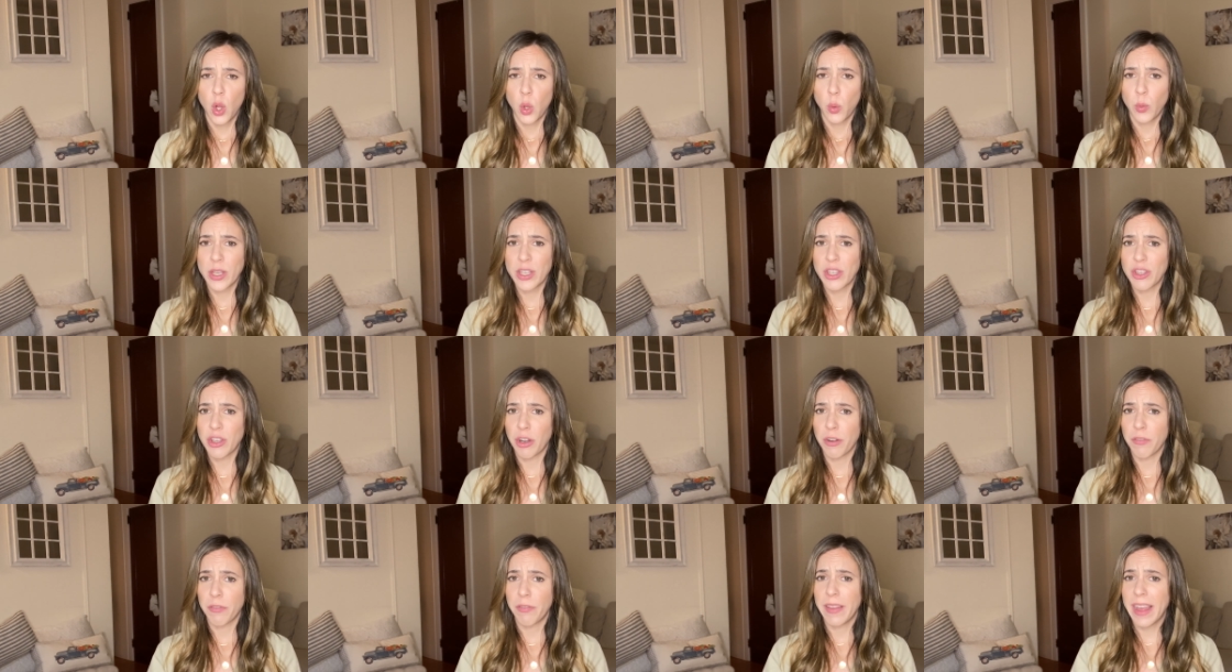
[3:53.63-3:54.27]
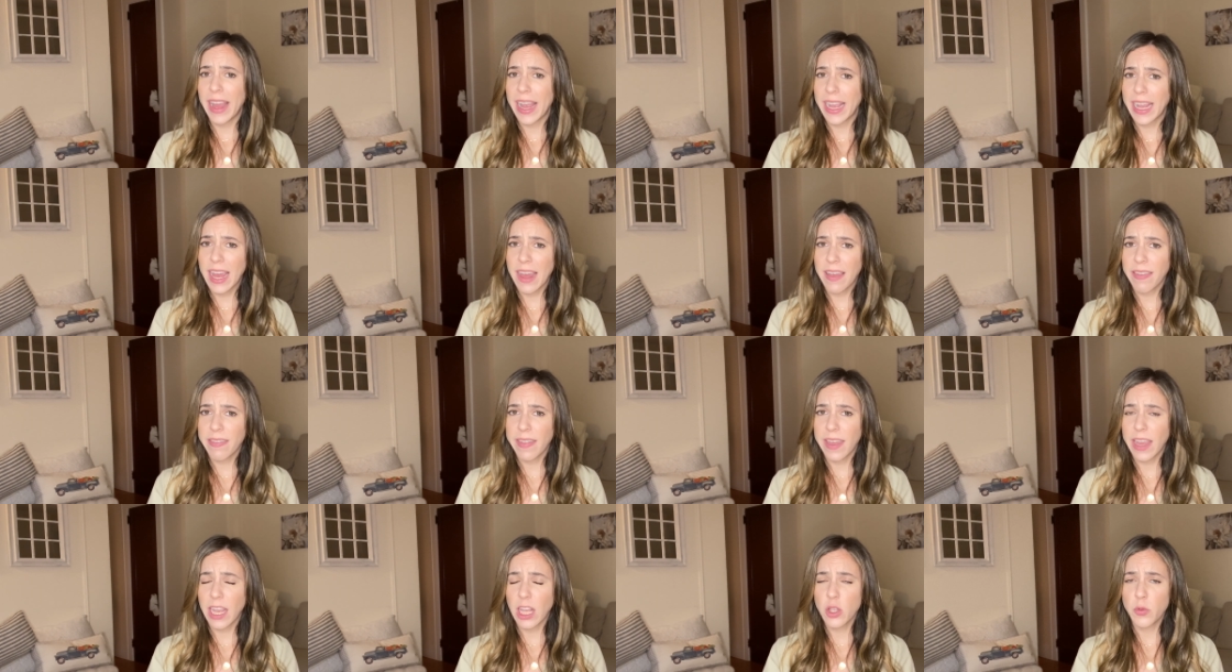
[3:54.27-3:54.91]
We start flagging
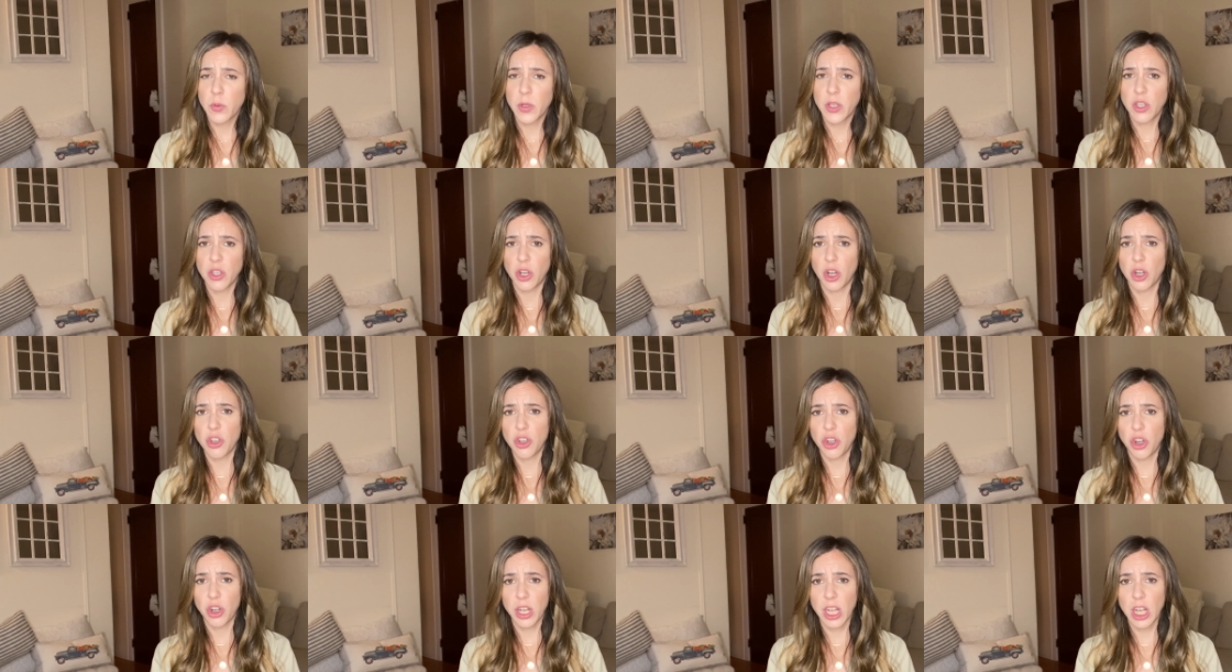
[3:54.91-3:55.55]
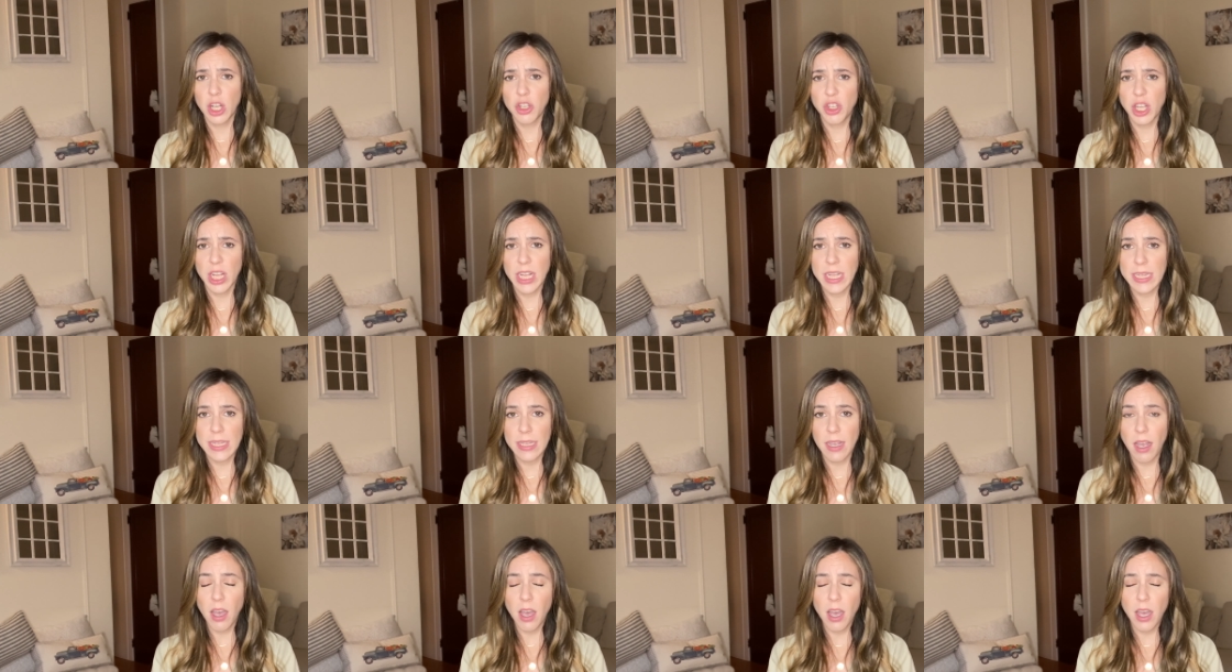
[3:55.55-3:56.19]
things, we start turning
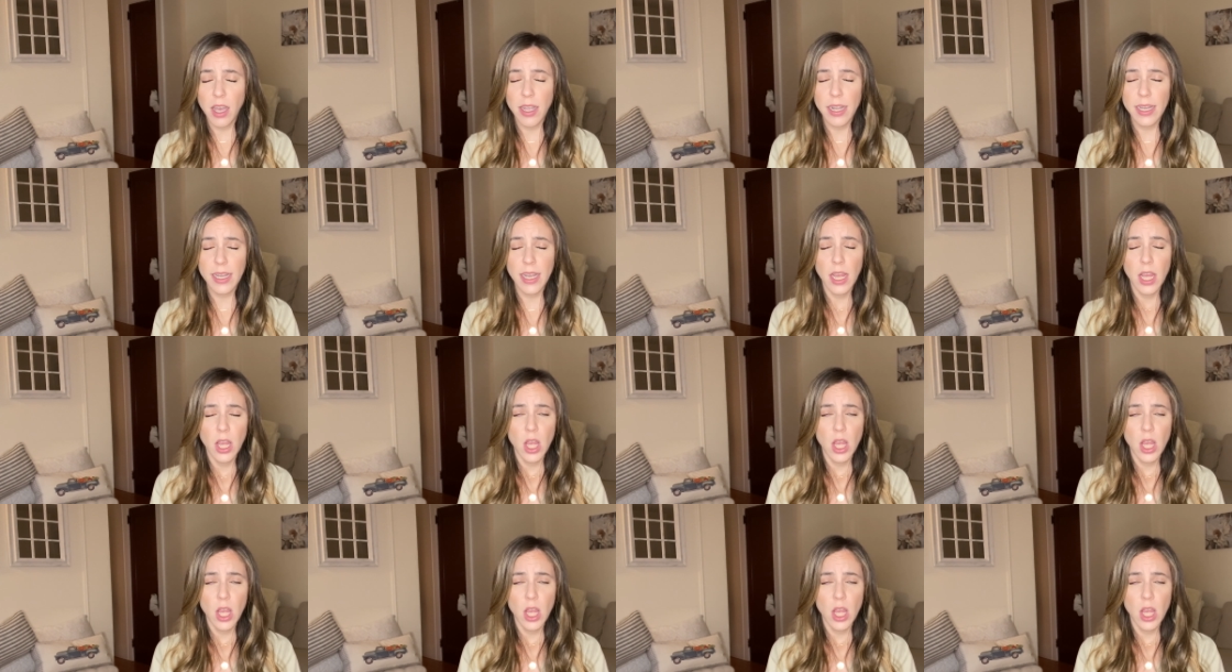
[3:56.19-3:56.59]
genes on.